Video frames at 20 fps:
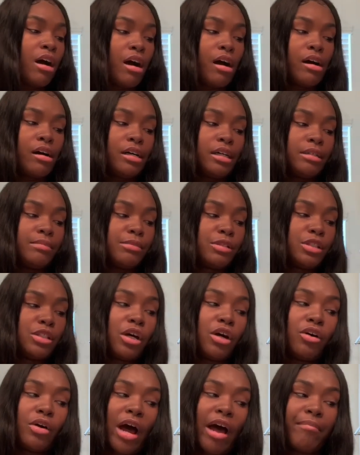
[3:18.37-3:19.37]
So
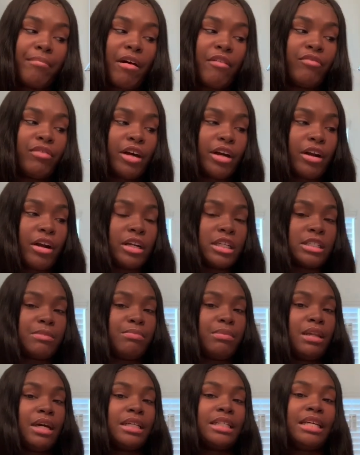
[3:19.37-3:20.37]
I have my flat irons
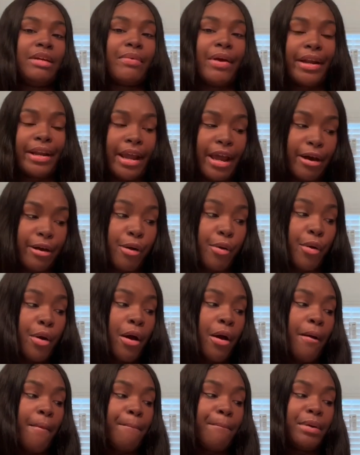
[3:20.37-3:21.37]
plugged in right now,
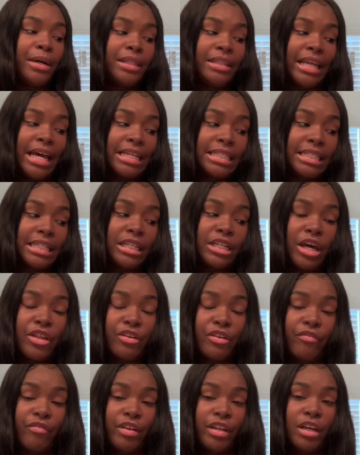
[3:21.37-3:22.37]
but that's
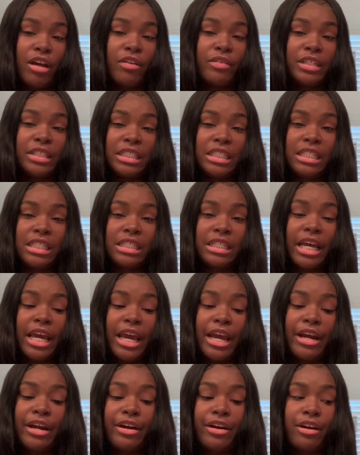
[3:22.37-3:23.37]
another video. This is just a
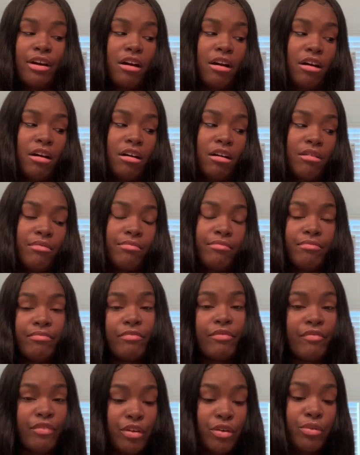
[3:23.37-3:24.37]
hair
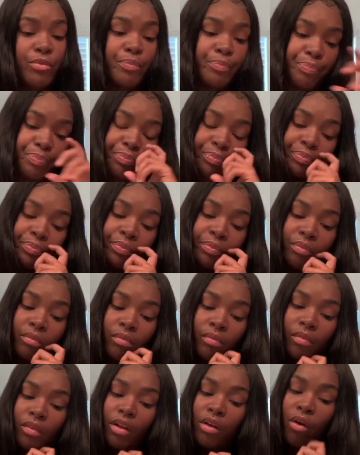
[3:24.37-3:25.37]
view
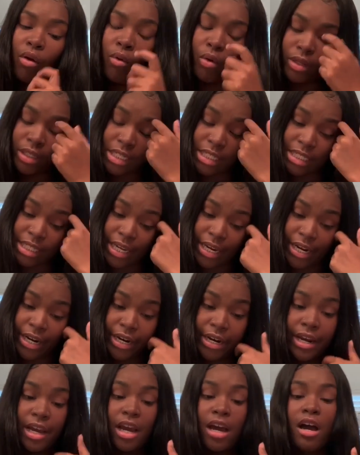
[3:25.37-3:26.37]
on this
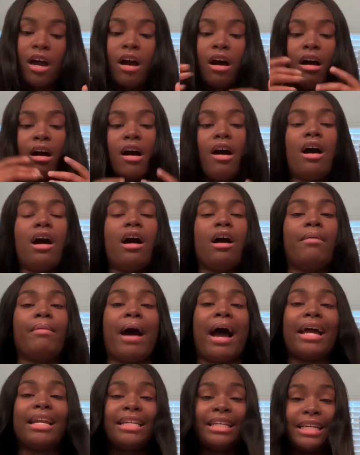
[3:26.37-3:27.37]
hair.
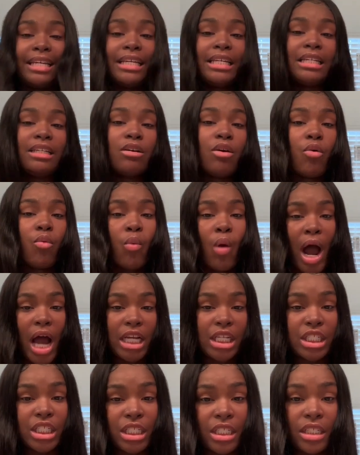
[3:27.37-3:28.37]
I did
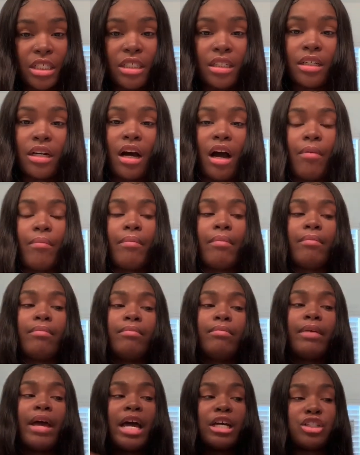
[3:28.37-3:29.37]
wash it.
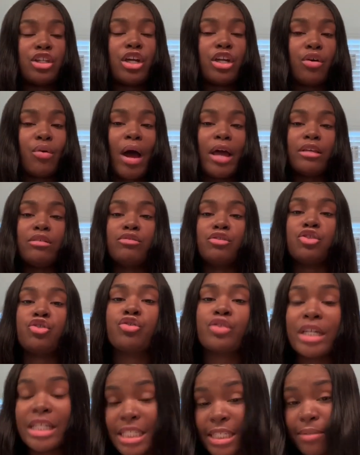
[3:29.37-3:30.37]
As y'all know, I use
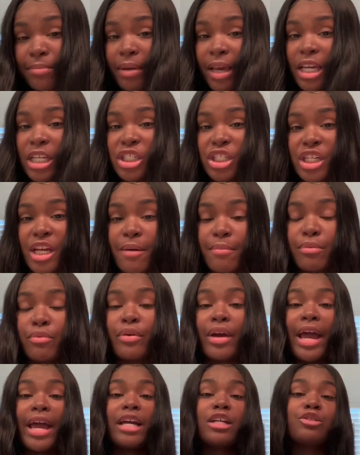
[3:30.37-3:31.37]
Tresemme shampoo
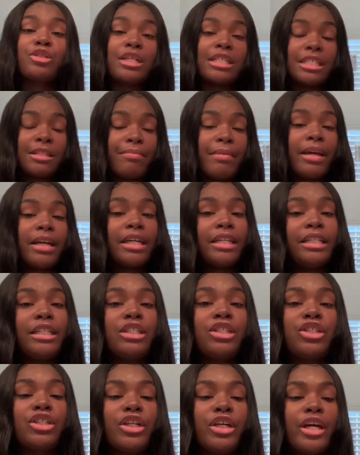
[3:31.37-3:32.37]
and Tresemme
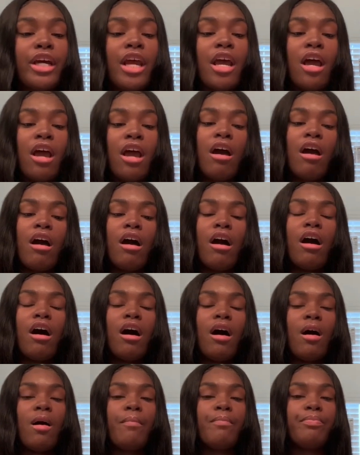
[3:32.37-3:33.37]
conditioner.
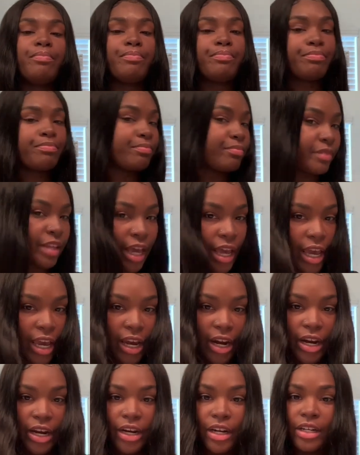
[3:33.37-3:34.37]
The
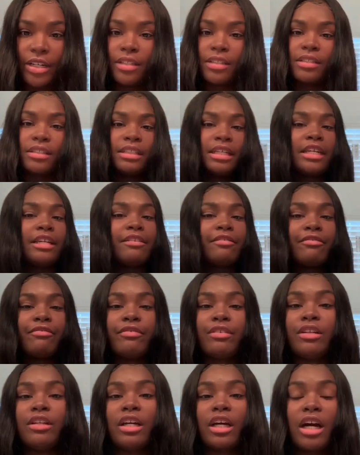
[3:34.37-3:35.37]
hair
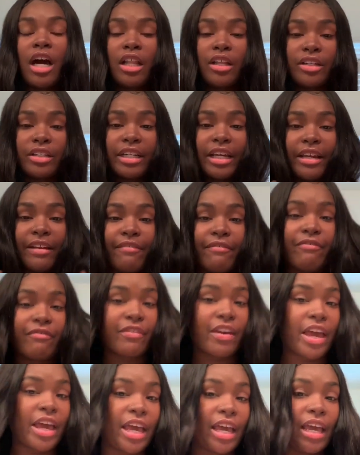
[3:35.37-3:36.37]
didn't, the color didn't
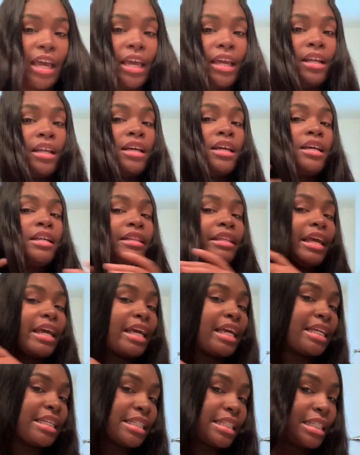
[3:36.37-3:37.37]
fade, the
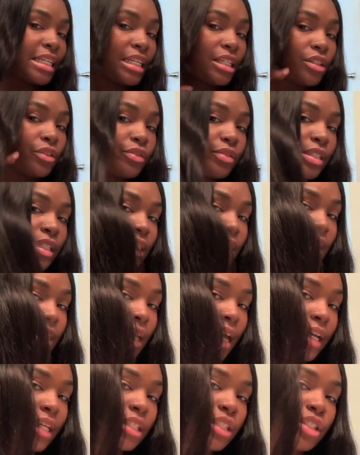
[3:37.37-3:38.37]
ends didn't lose its
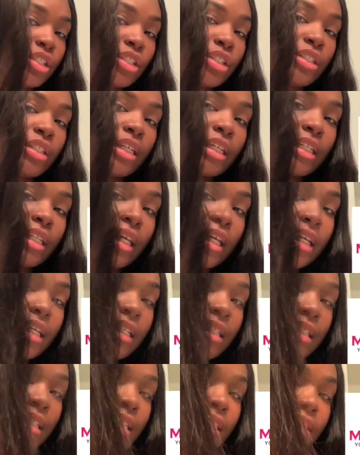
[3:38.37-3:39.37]
texture. Look at the
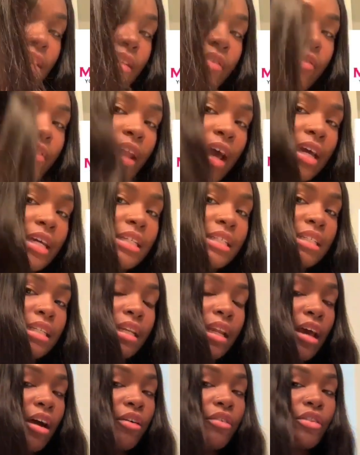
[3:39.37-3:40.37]
ends, nice and
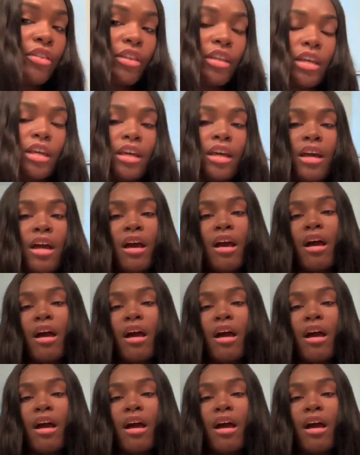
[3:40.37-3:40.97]
healthy.